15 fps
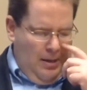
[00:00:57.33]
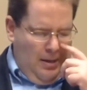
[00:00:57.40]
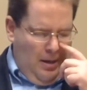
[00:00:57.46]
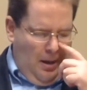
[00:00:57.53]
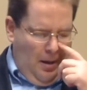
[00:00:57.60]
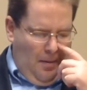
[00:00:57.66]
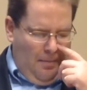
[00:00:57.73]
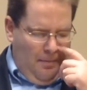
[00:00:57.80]

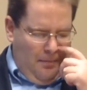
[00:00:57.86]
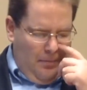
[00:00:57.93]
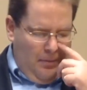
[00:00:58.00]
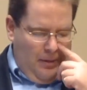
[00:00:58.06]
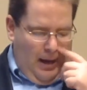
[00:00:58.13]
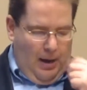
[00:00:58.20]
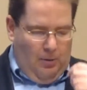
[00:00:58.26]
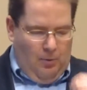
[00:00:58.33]
Um,
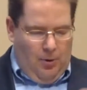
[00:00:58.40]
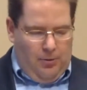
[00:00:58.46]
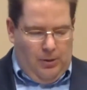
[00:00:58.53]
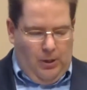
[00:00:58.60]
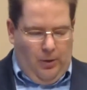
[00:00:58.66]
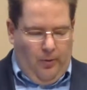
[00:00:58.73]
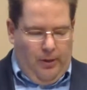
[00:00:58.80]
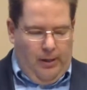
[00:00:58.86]
that
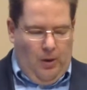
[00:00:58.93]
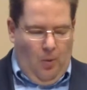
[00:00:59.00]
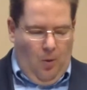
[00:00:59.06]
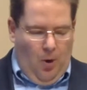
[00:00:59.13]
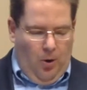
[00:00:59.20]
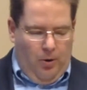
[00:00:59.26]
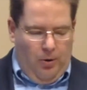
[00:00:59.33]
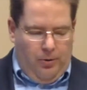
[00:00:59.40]
word, the Greek
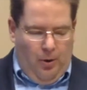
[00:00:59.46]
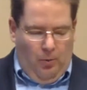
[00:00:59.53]
word,